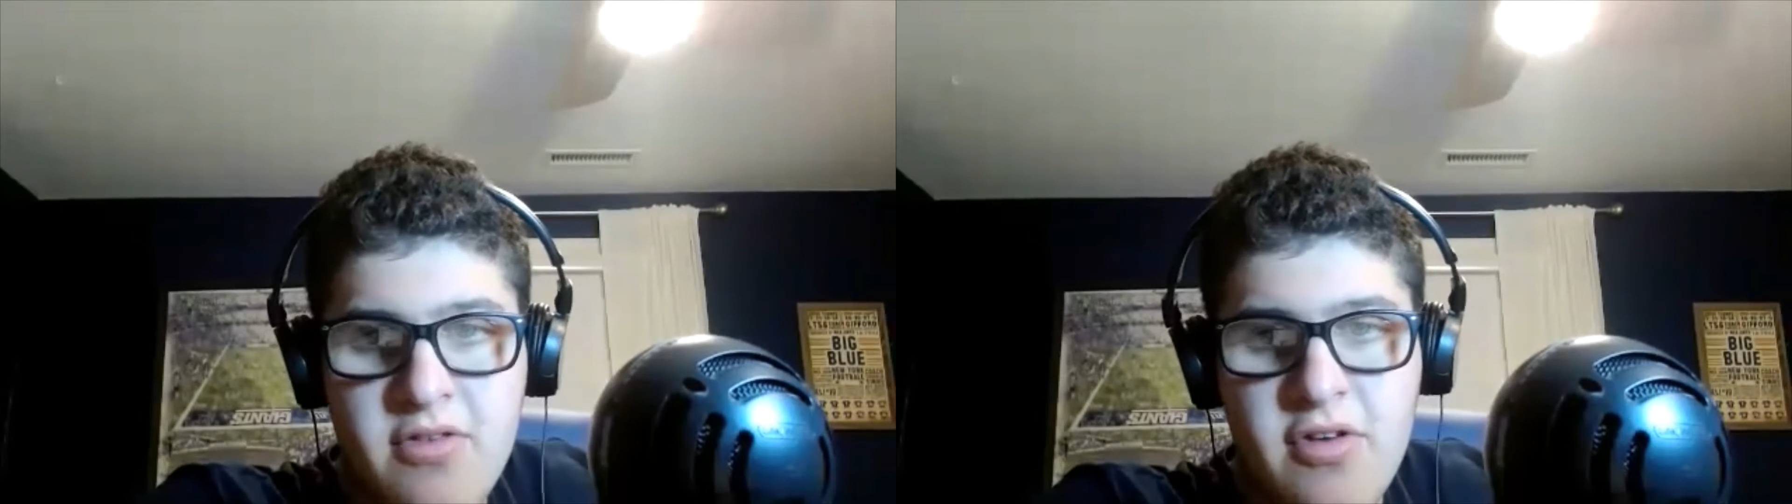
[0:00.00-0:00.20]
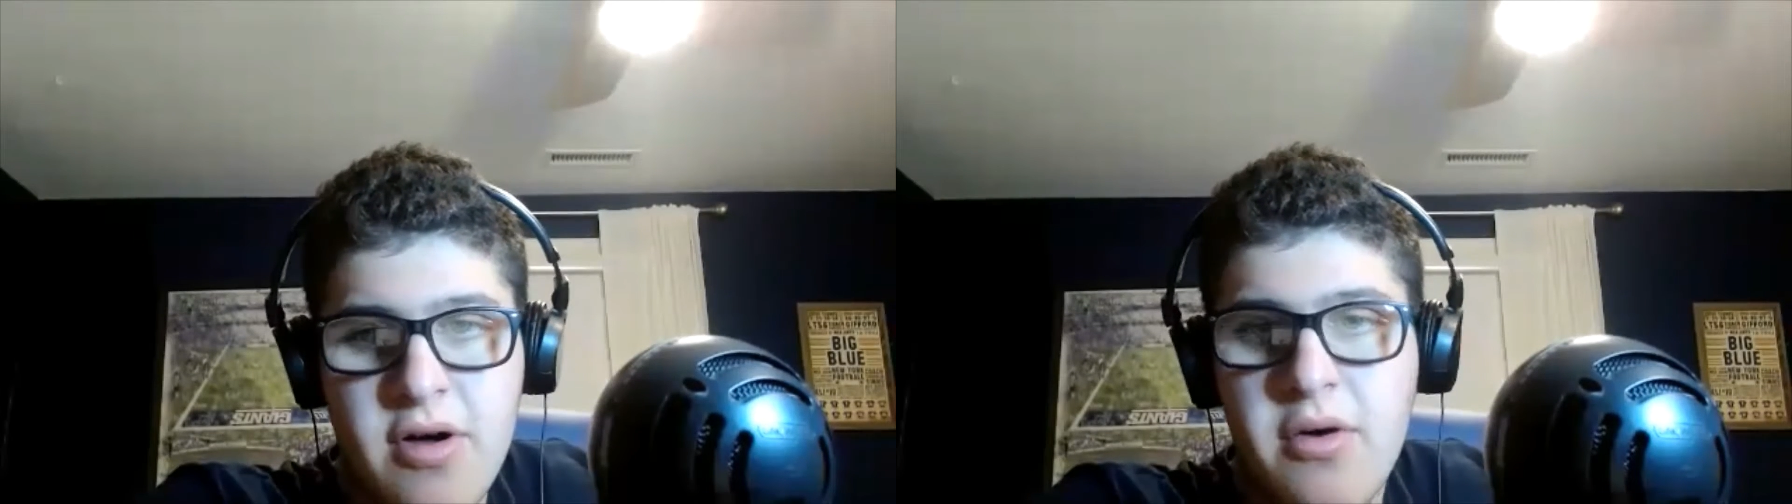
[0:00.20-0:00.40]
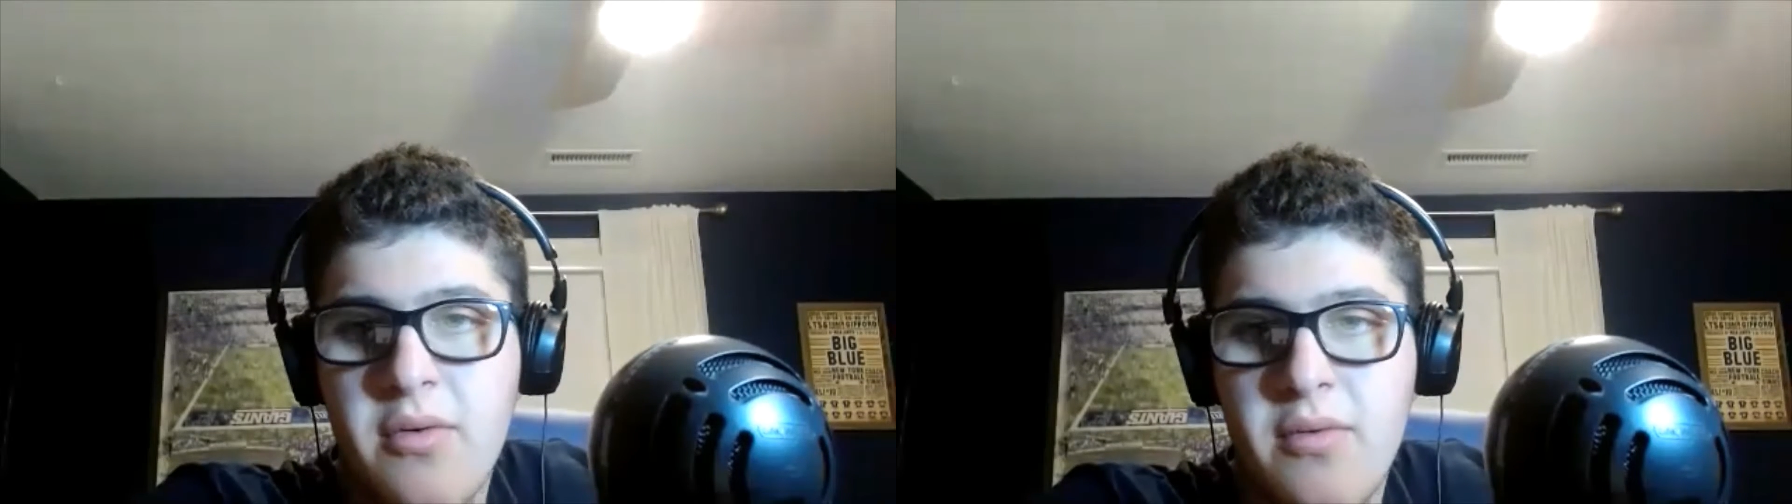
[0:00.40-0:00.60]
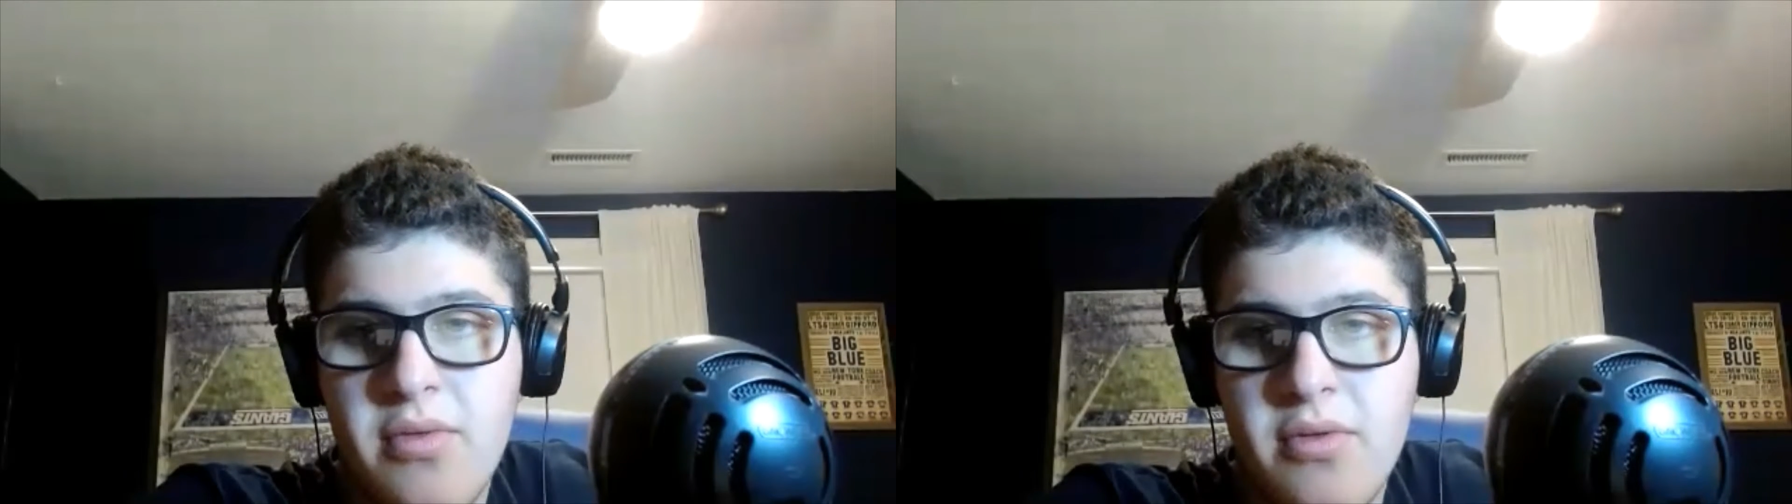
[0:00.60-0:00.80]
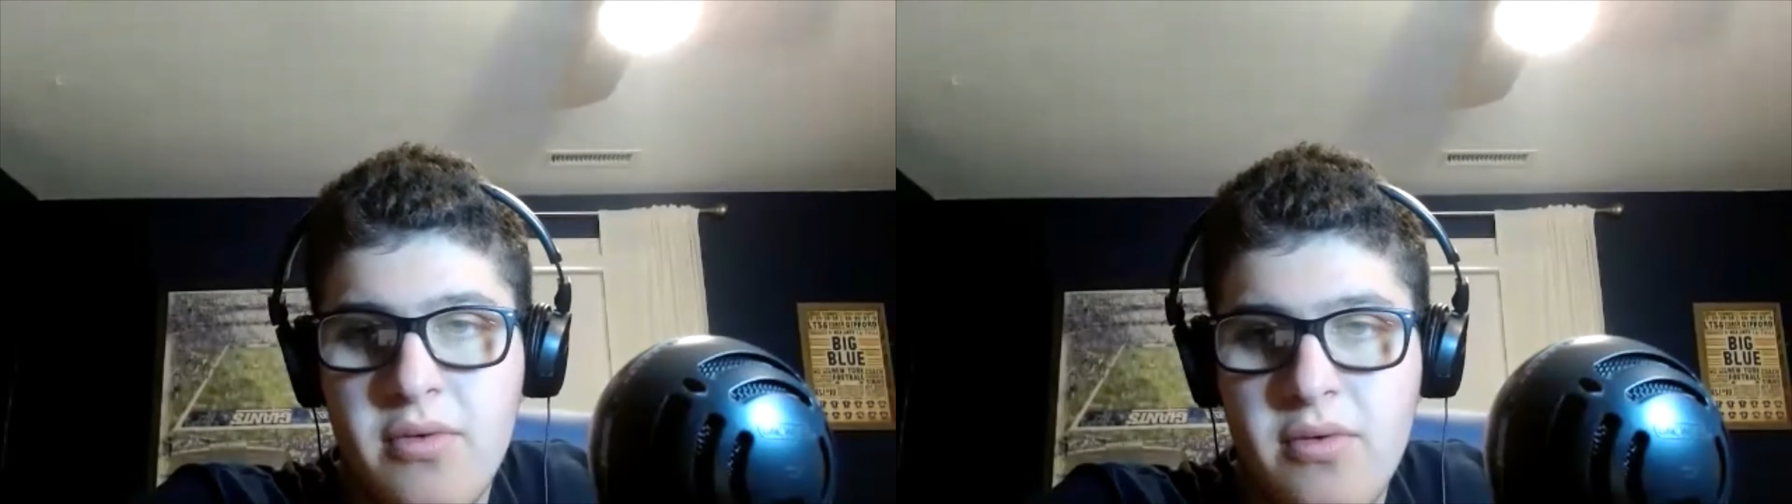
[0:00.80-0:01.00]
So,
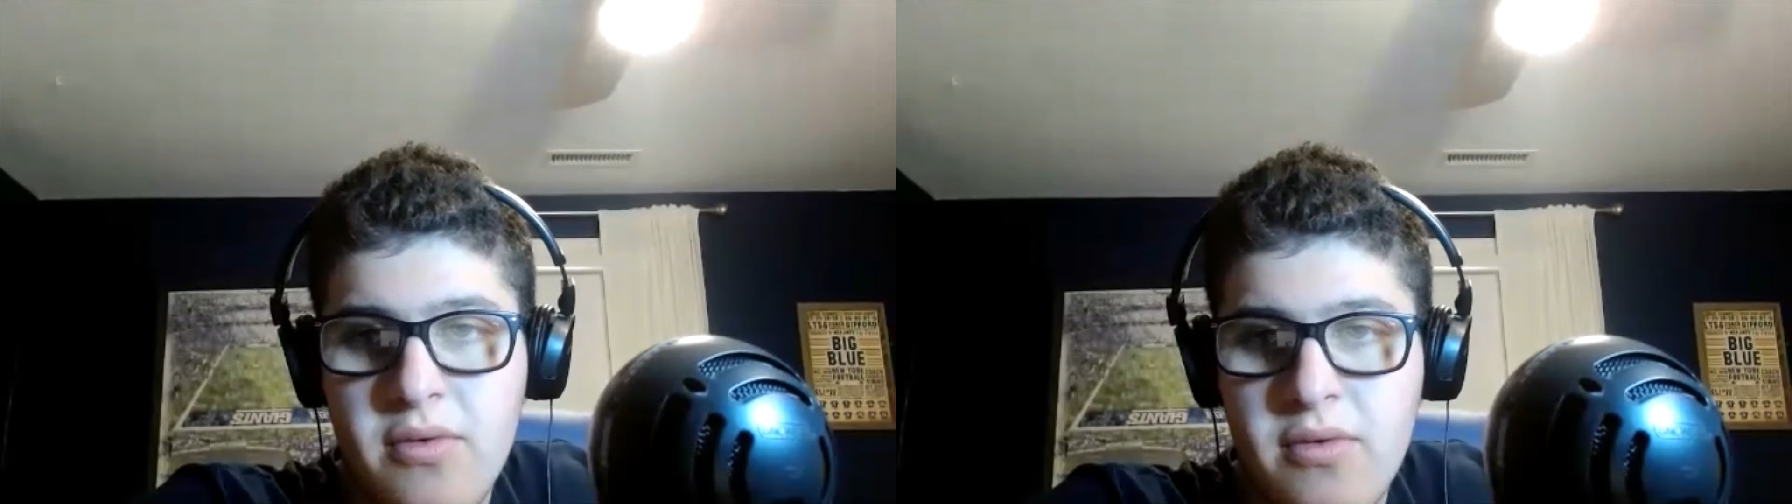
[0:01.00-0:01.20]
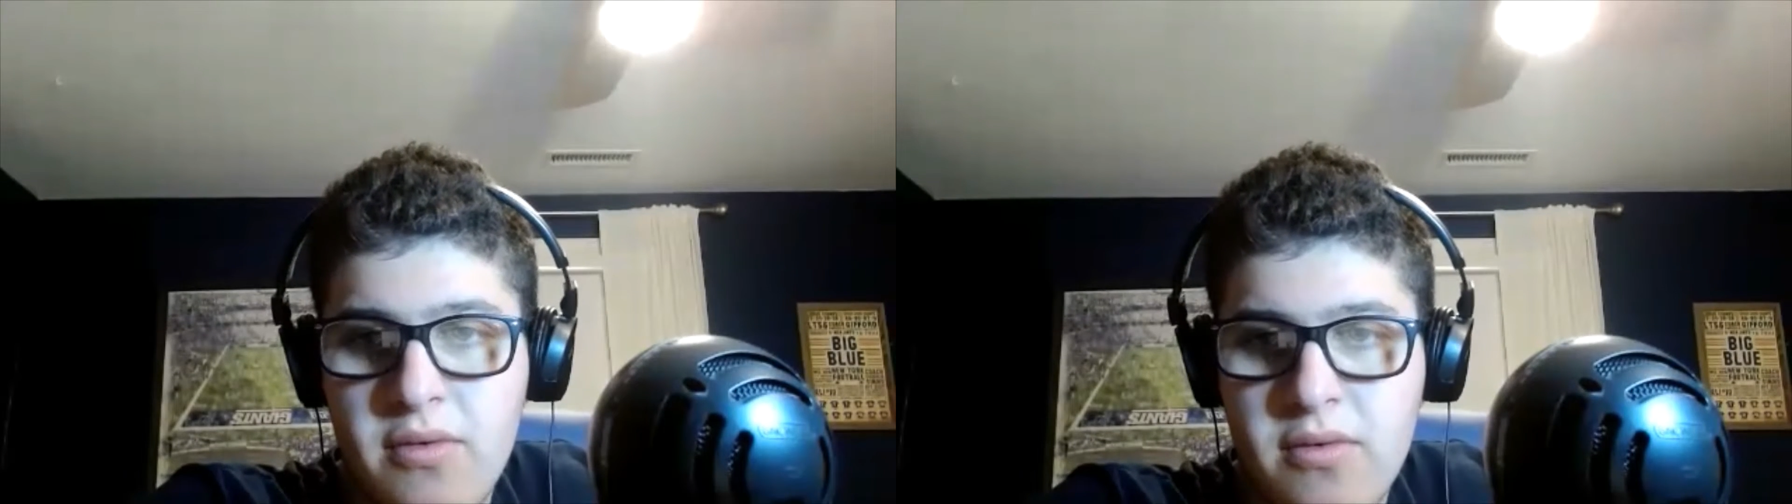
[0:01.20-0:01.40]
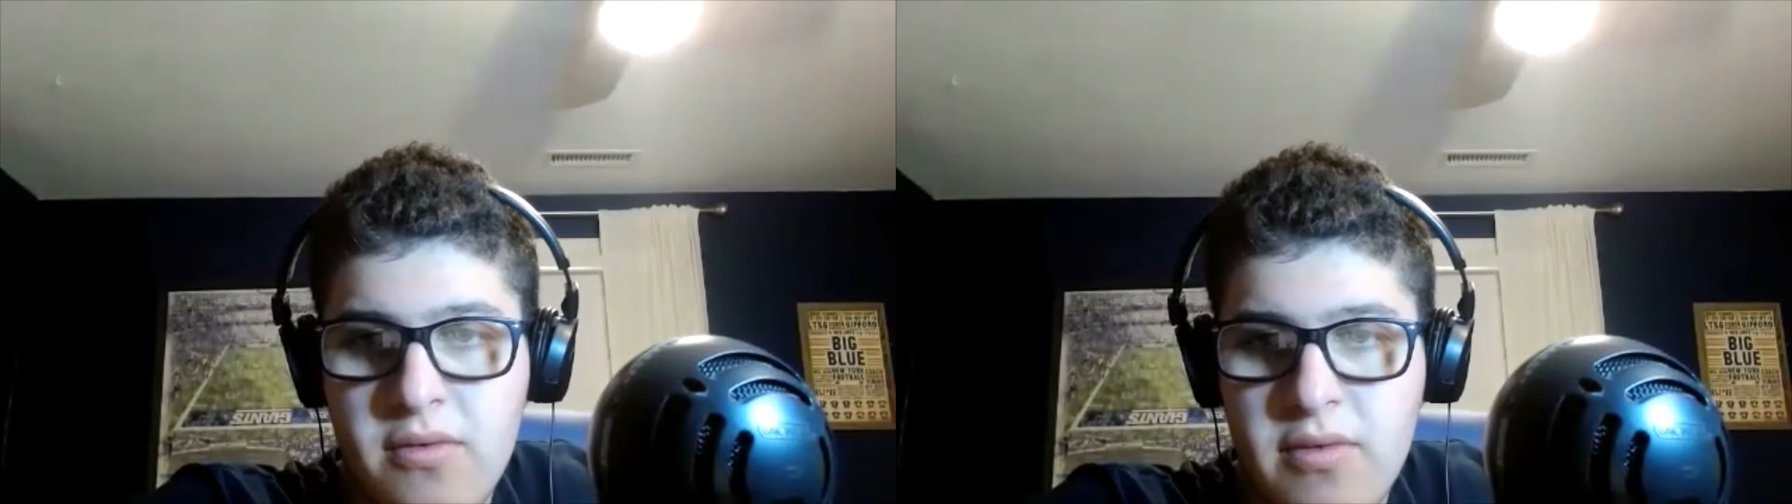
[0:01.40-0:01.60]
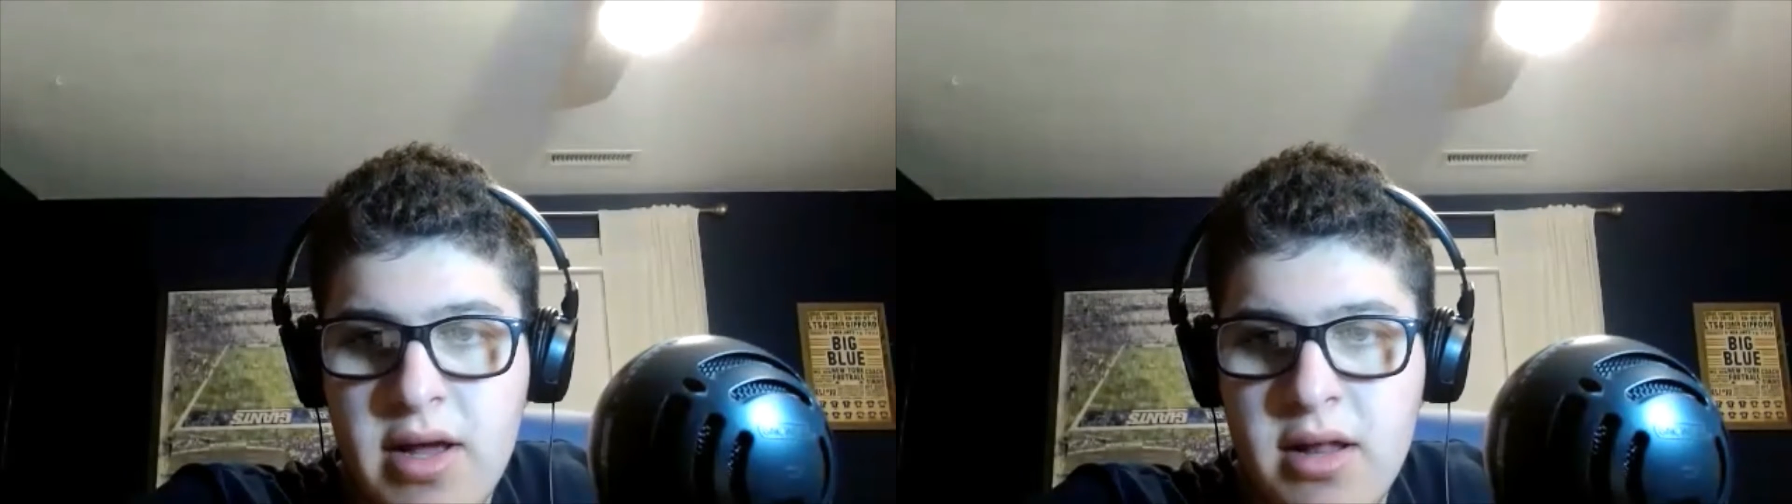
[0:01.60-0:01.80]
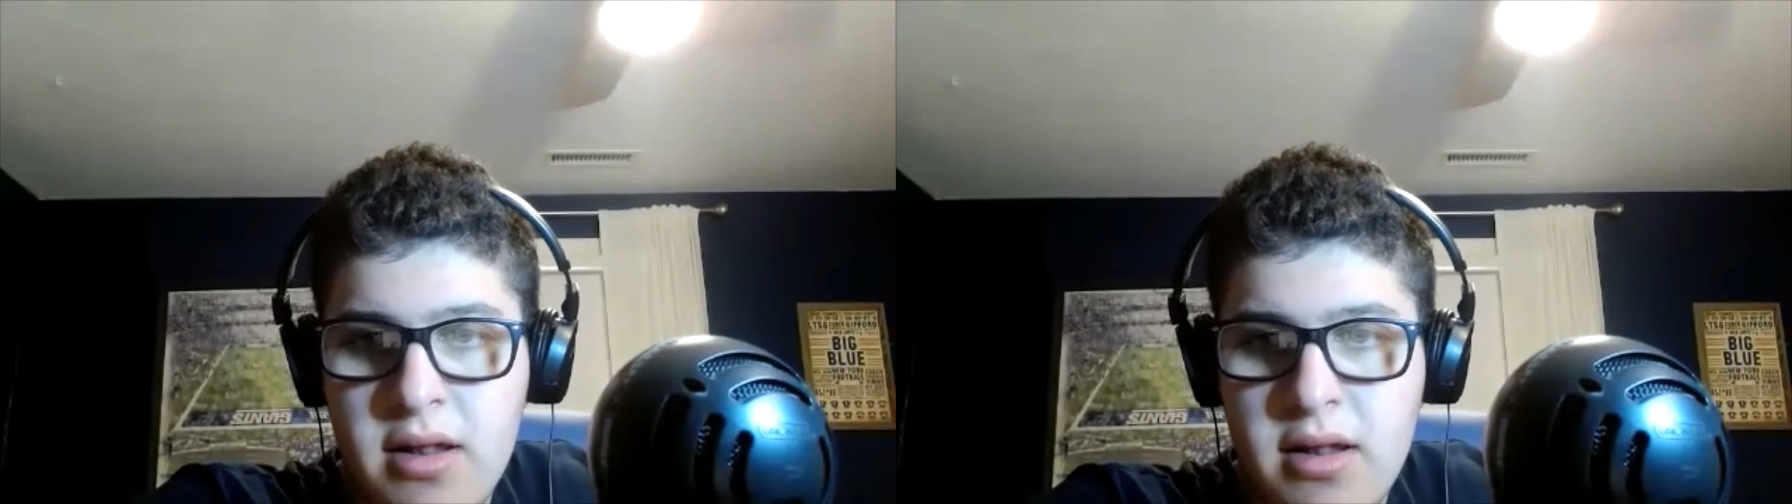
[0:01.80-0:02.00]
right?